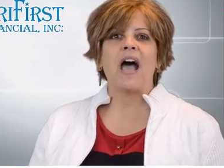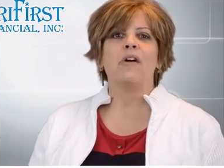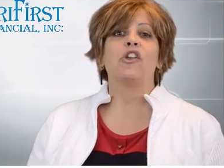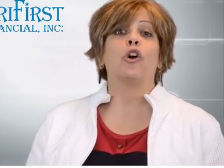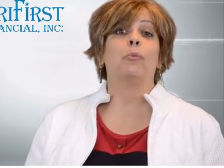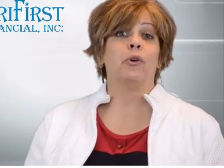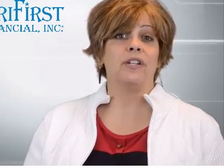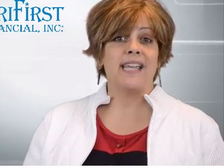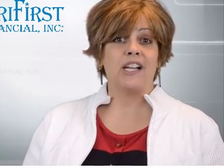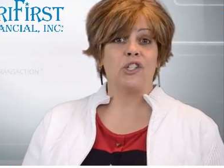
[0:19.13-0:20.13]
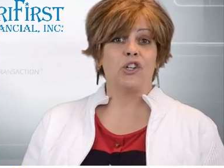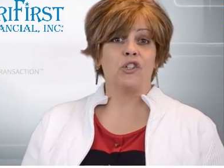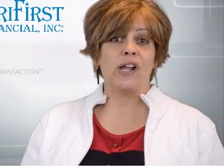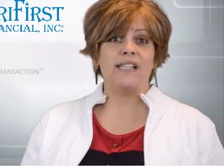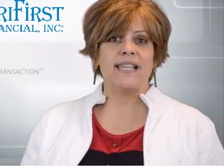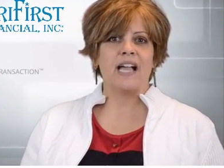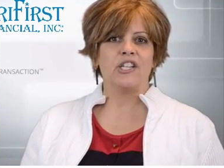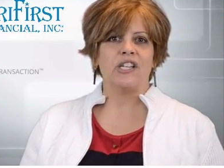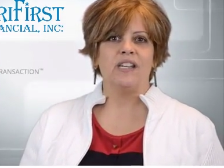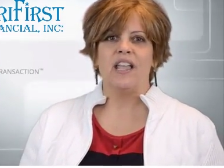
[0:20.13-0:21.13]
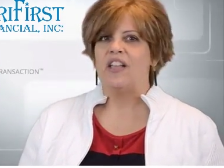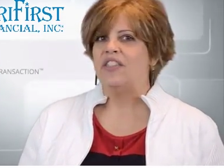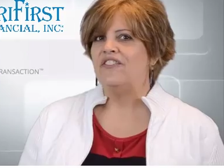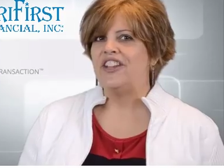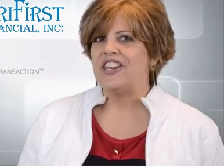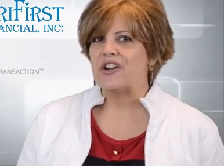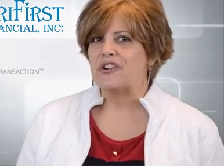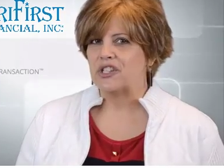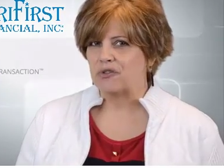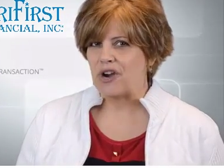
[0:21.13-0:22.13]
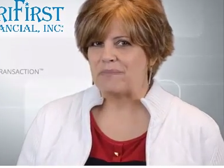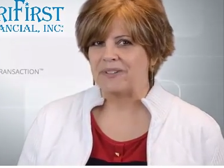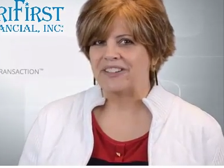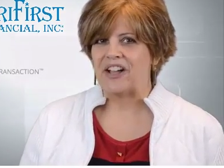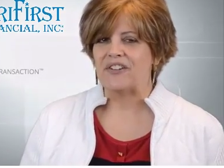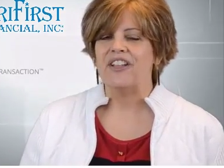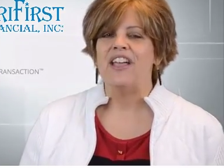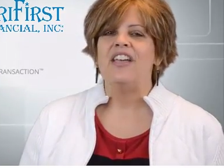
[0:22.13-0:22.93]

out your Protect Your Transaction. The video is right below.